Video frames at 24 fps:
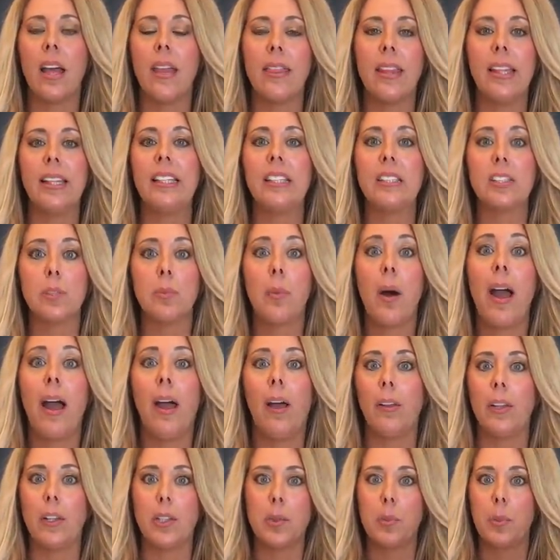And then he
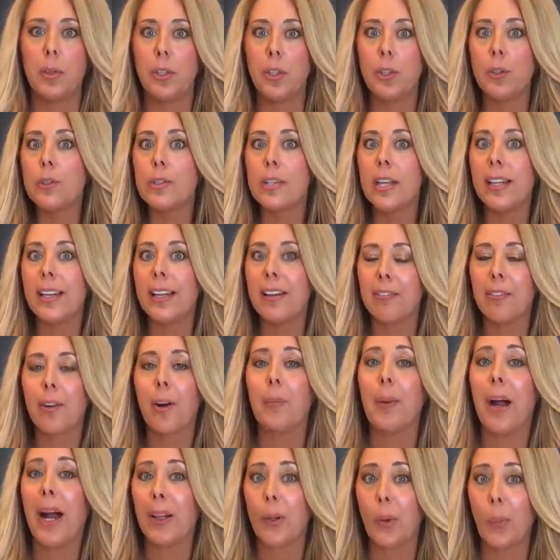smiled. He's been using it for
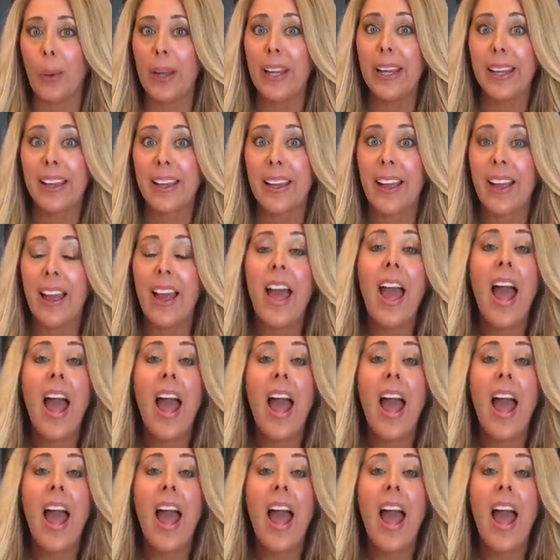about a week